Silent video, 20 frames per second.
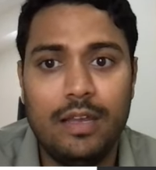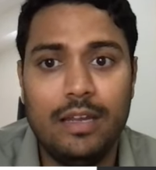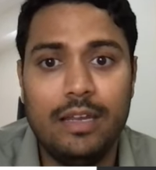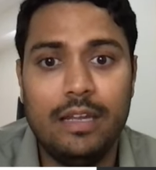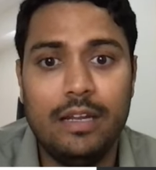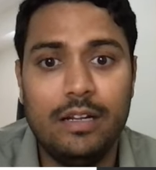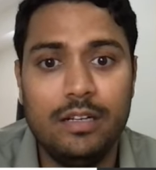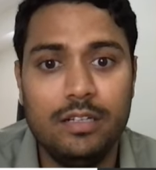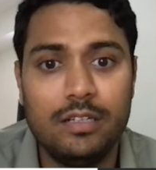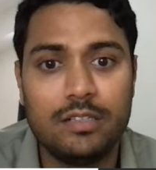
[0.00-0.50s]

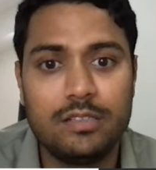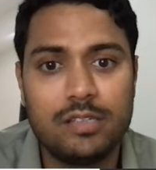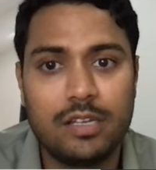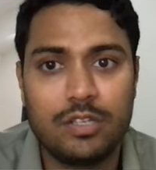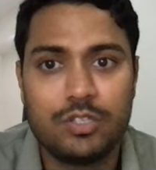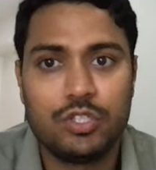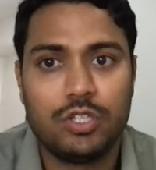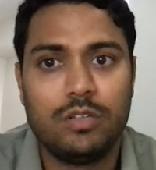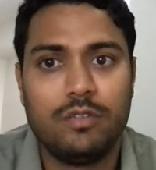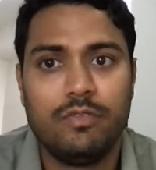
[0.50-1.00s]

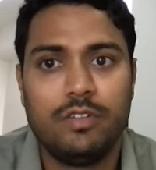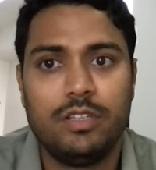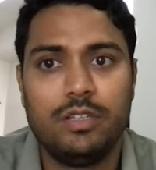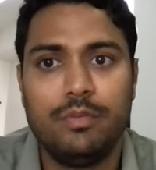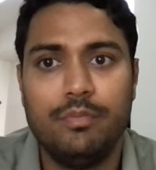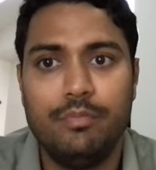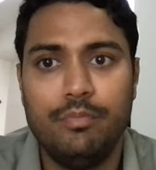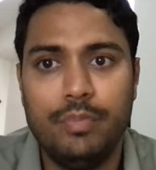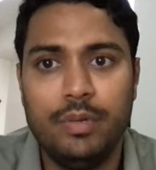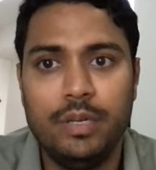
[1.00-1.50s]
Intersection with
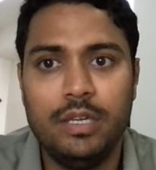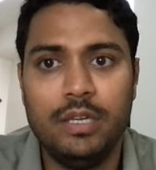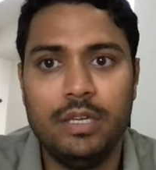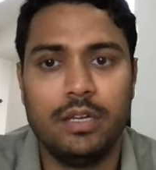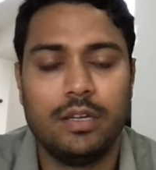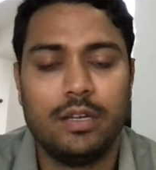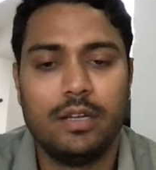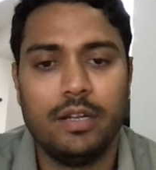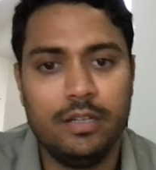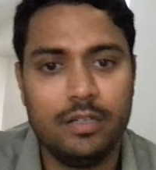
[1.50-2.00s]
B.
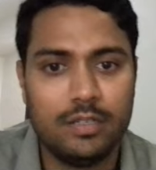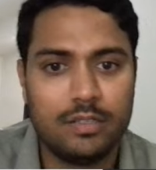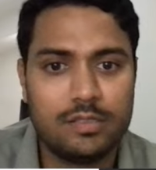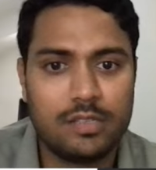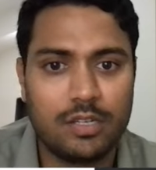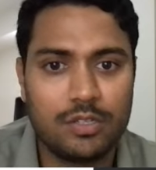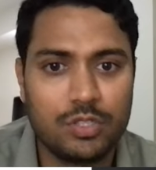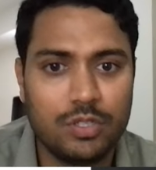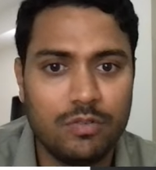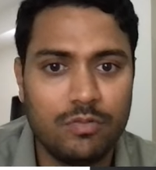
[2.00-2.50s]

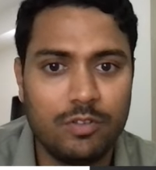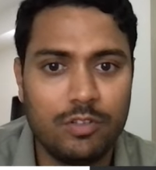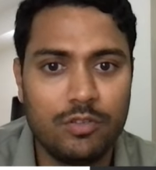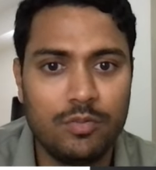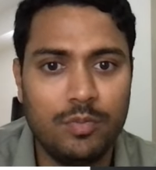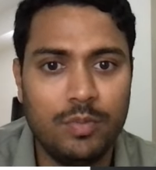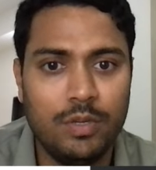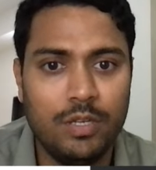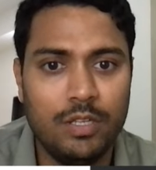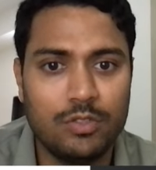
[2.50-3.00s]
Intersection
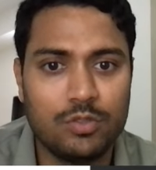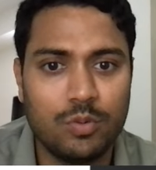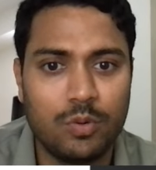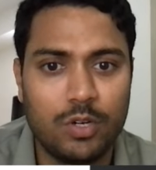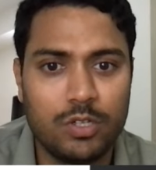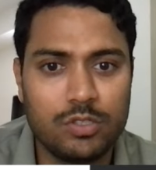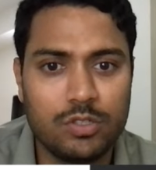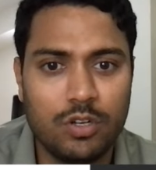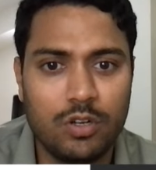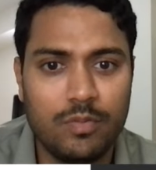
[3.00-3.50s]
with B. So what
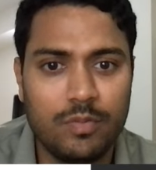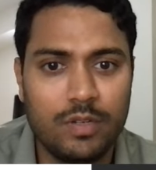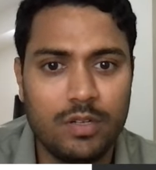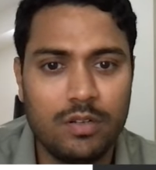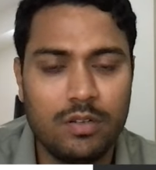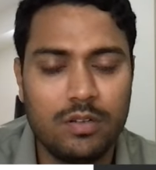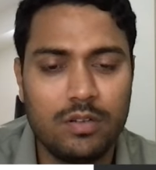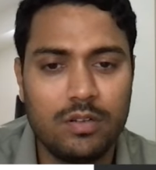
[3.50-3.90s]
is common?